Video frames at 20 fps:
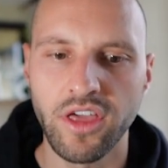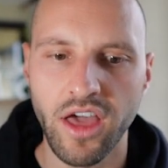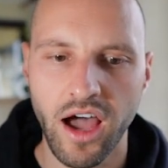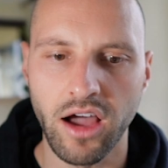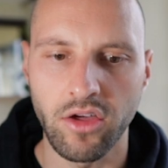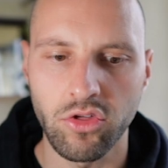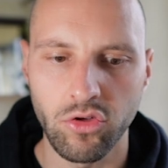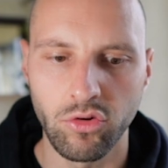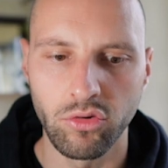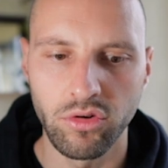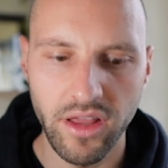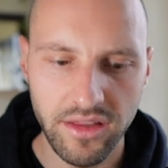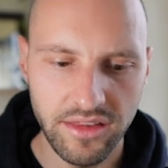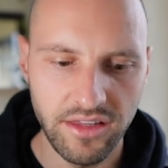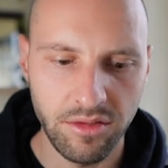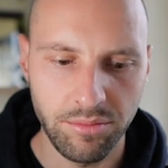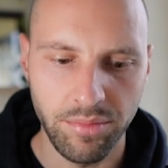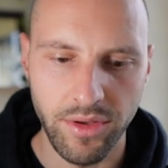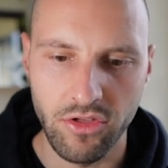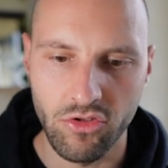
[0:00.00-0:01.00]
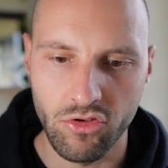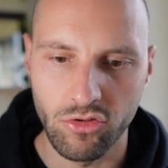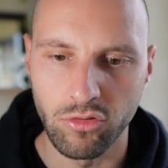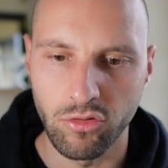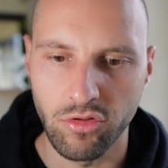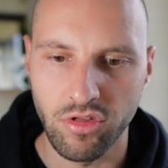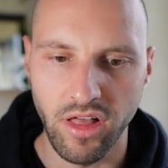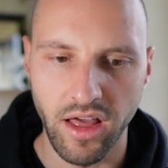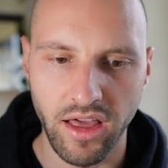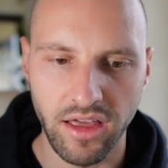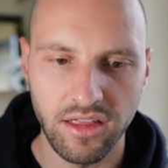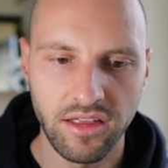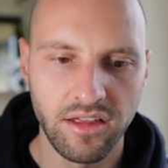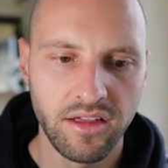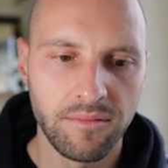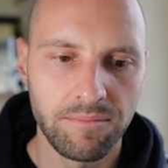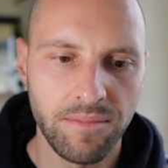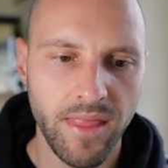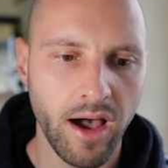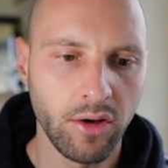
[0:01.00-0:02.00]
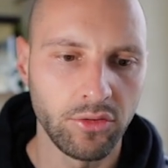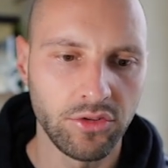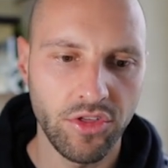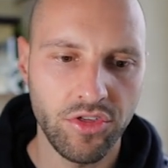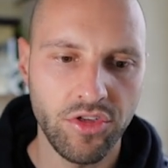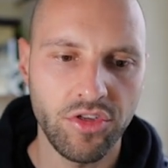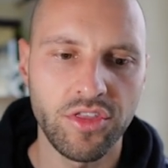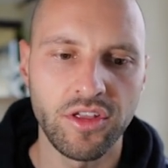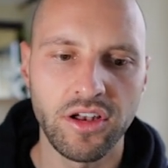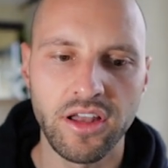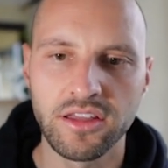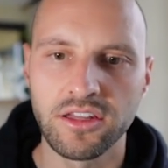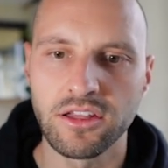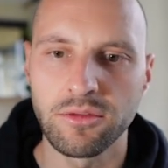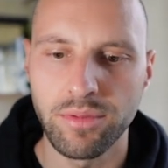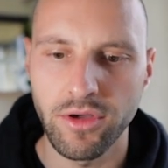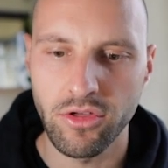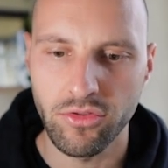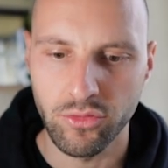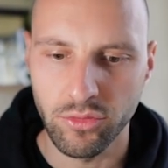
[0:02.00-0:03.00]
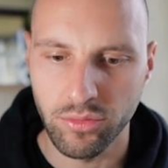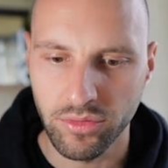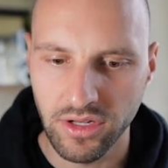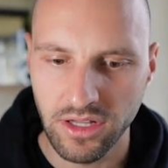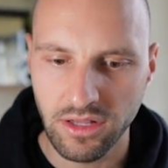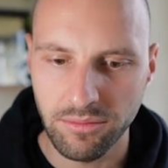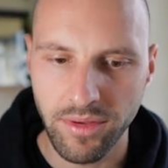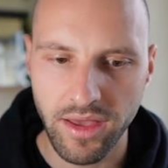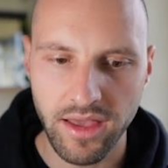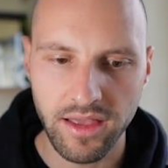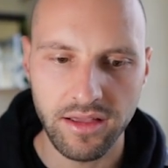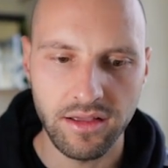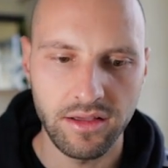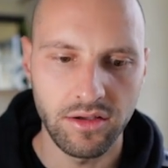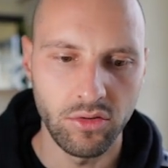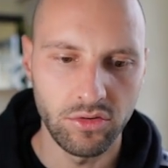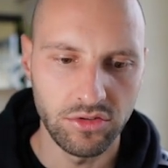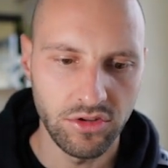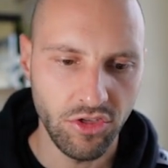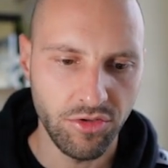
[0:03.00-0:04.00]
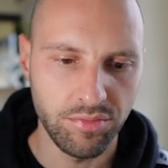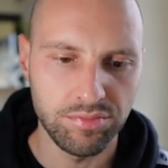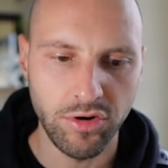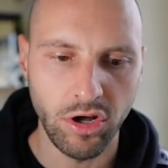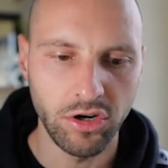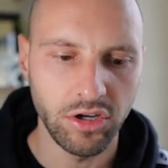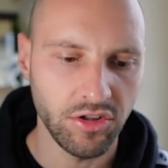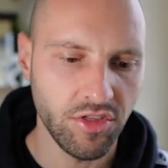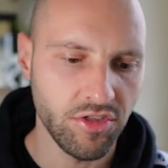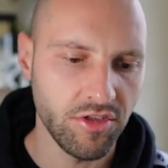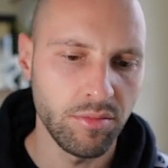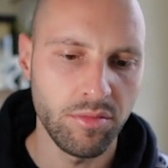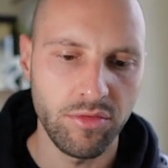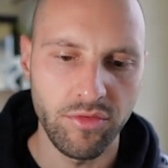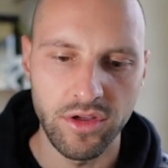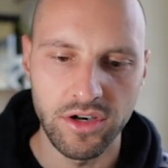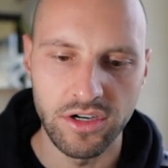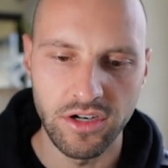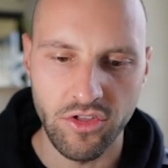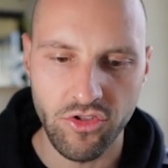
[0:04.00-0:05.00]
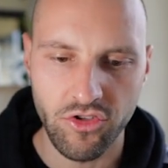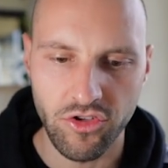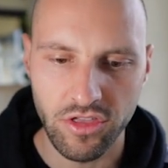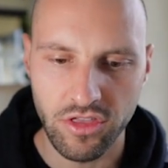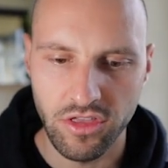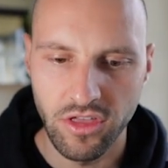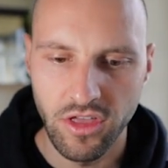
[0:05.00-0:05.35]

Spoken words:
actual landing page looks like. Now, this is the landing page from ClickBank. This product seems very legit.